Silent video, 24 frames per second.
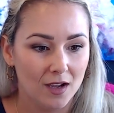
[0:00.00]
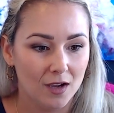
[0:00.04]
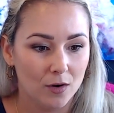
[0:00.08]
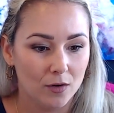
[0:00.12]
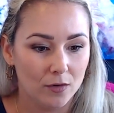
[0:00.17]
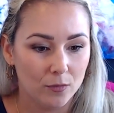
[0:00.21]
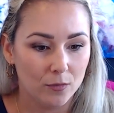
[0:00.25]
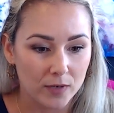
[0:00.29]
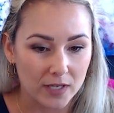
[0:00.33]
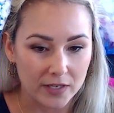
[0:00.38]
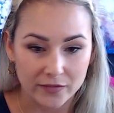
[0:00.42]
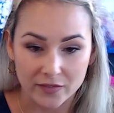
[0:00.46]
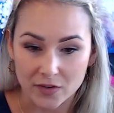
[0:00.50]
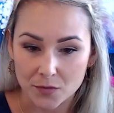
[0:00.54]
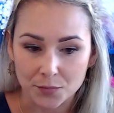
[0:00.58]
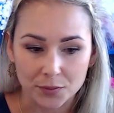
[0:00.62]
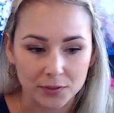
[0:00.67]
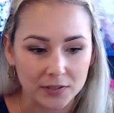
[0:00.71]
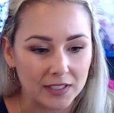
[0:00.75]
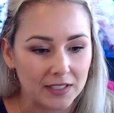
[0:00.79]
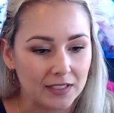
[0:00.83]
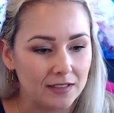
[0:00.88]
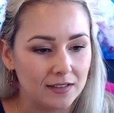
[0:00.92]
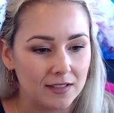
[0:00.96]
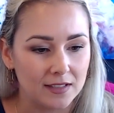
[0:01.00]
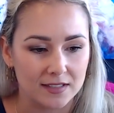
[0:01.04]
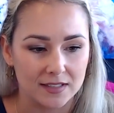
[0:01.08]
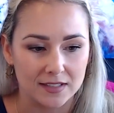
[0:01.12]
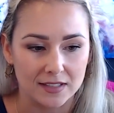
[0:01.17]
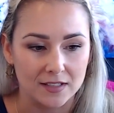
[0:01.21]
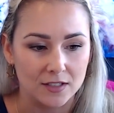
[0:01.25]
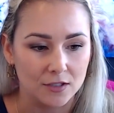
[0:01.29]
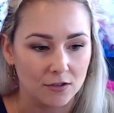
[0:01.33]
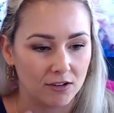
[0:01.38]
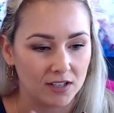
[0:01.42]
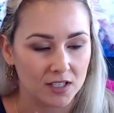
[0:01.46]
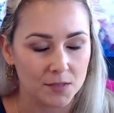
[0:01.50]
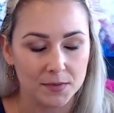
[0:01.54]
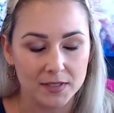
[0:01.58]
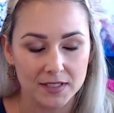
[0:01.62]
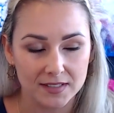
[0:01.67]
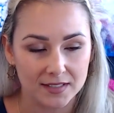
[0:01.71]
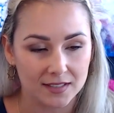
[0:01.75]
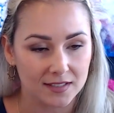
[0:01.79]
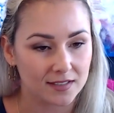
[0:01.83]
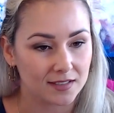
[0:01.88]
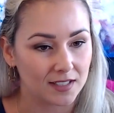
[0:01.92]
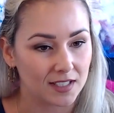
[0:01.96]
we've completed this incredibly
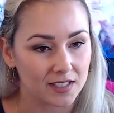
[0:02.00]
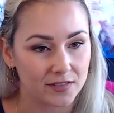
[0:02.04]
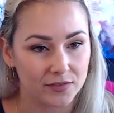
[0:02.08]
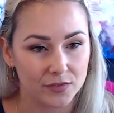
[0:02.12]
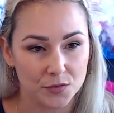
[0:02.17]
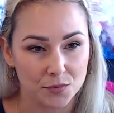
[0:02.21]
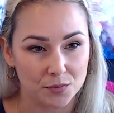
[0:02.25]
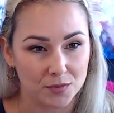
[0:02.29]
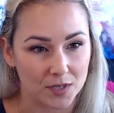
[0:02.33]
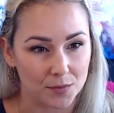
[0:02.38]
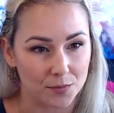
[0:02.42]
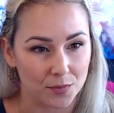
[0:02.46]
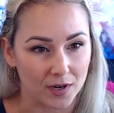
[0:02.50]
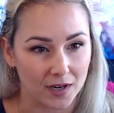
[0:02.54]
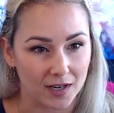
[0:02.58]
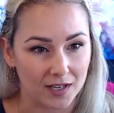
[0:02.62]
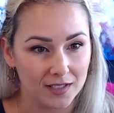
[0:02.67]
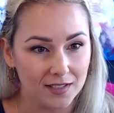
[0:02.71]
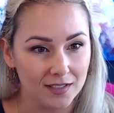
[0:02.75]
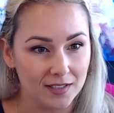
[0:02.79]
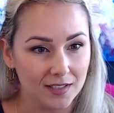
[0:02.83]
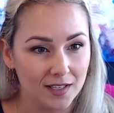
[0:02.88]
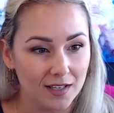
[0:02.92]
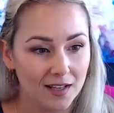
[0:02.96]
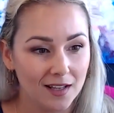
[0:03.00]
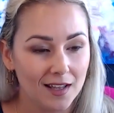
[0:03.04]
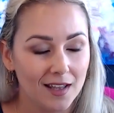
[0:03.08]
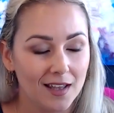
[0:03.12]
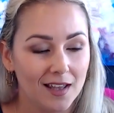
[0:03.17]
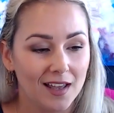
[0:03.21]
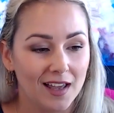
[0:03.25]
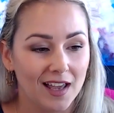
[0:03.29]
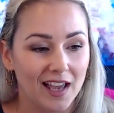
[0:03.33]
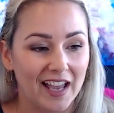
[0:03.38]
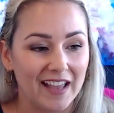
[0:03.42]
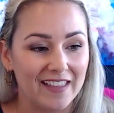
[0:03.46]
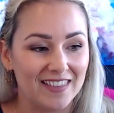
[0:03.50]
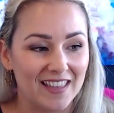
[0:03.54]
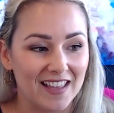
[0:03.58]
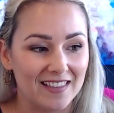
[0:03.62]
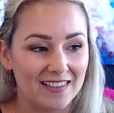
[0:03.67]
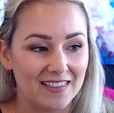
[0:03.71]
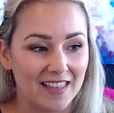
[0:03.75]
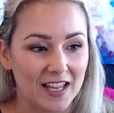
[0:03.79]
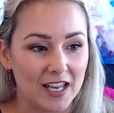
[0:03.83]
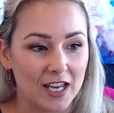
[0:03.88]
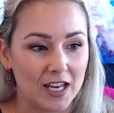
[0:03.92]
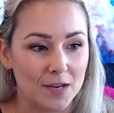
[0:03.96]
successful rebrand, and then
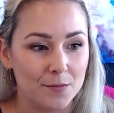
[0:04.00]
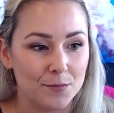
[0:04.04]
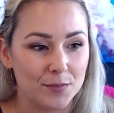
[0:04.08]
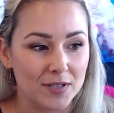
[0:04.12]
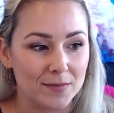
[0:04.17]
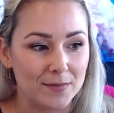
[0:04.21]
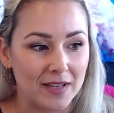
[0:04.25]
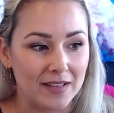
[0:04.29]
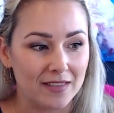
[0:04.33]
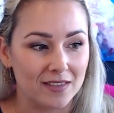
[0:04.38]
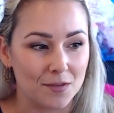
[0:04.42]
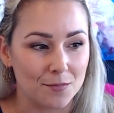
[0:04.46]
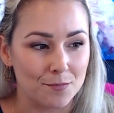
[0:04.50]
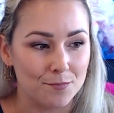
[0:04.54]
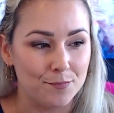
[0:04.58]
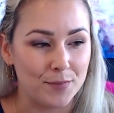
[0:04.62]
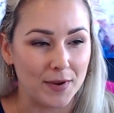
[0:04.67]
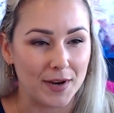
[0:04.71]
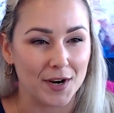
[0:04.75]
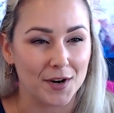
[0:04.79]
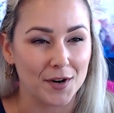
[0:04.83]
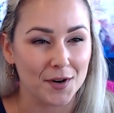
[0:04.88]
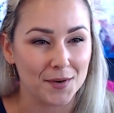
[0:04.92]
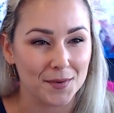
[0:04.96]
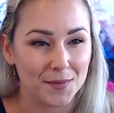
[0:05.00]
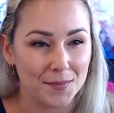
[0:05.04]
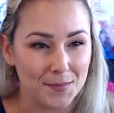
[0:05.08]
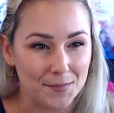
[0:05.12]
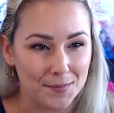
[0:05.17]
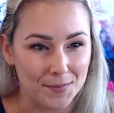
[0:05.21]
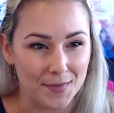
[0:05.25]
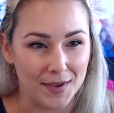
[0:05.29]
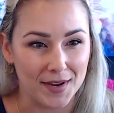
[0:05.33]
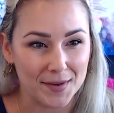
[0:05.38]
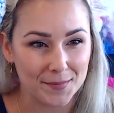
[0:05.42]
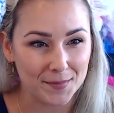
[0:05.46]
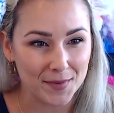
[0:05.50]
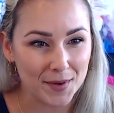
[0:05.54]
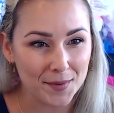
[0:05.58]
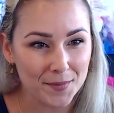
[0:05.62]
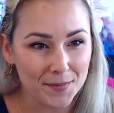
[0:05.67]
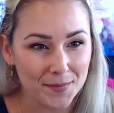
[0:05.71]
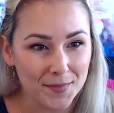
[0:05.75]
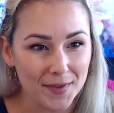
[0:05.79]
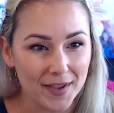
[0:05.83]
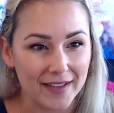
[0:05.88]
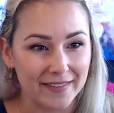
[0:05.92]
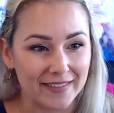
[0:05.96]
they implement the bare minimum
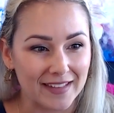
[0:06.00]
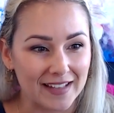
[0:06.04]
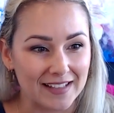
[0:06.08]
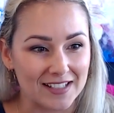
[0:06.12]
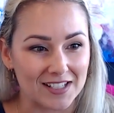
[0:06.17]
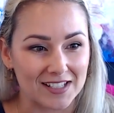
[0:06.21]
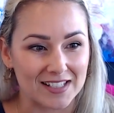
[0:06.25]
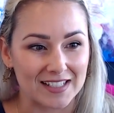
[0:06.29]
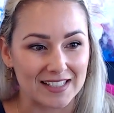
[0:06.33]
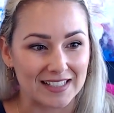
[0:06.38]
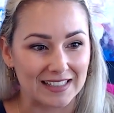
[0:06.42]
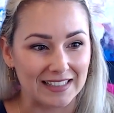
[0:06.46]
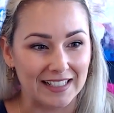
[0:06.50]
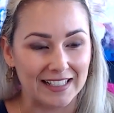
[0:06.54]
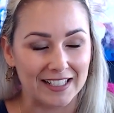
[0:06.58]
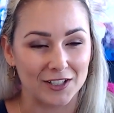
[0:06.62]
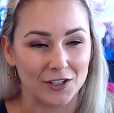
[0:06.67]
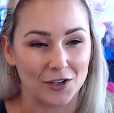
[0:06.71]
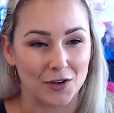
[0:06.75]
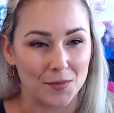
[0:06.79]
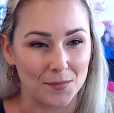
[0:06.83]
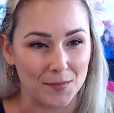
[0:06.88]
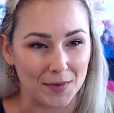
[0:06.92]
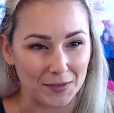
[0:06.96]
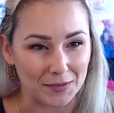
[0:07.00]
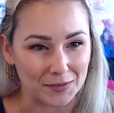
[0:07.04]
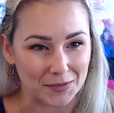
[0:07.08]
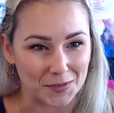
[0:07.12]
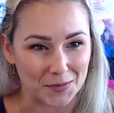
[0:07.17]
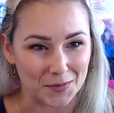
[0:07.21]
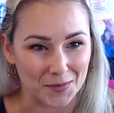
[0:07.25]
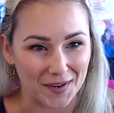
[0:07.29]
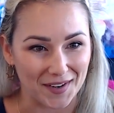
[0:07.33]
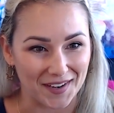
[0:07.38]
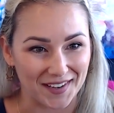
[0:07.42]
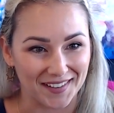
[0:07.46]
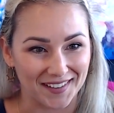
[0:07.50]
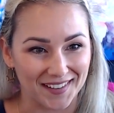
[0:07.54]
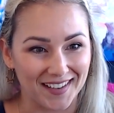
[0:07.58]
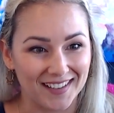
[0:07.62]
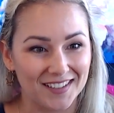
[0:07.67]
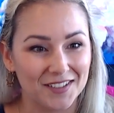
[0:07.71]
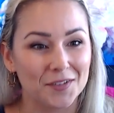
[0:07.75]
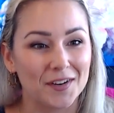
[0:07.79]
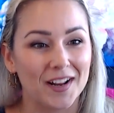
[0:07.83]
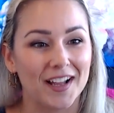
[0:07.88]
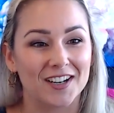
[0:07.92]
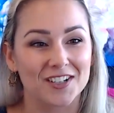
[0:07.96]
and then just let it all melt away and
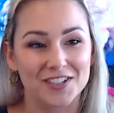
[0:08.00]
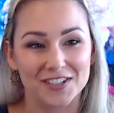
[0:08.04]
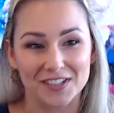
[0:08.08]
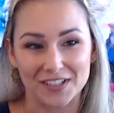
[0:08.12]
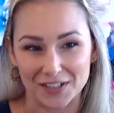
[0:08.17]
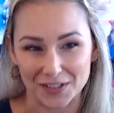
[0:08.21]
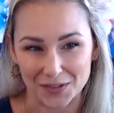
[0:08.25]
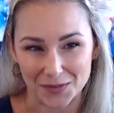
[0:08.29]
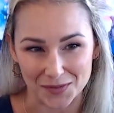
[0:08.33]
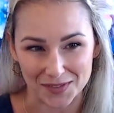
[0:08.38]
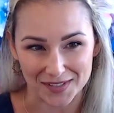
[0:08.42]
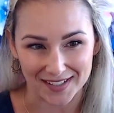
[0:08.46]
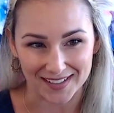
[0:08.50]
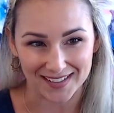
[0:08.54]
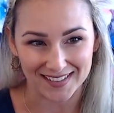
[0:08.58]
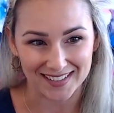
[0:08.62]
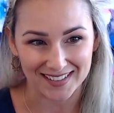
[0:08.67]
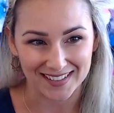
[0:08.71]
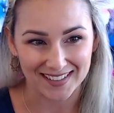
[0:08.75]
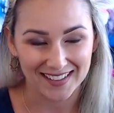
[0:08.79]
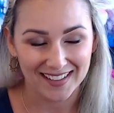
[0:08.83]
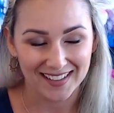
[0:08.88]
don't actually use it.